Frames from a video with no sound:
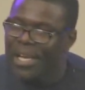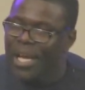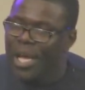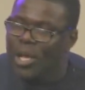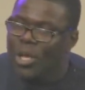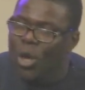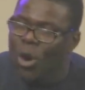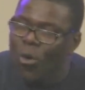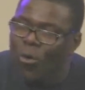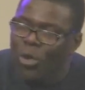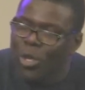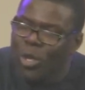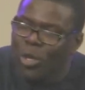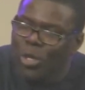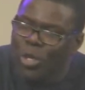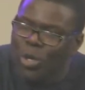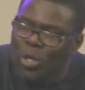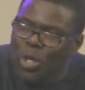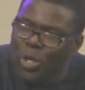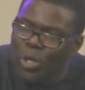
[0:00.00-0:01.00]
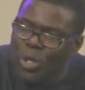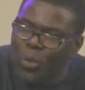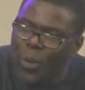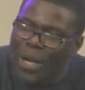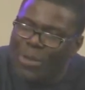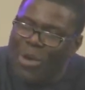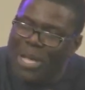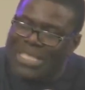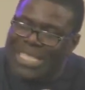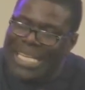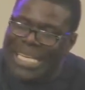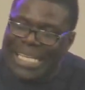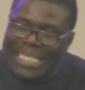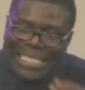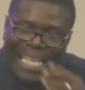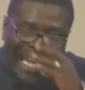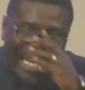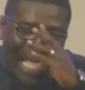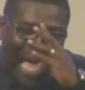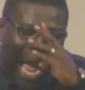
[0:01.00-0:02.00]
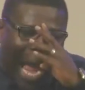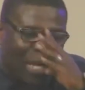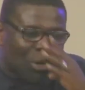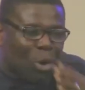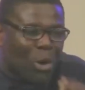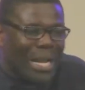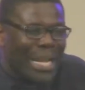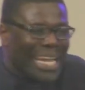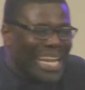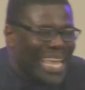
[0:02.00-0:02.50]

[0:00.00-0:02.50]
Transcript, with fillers: you, you, you, you, what you are saying is that I don't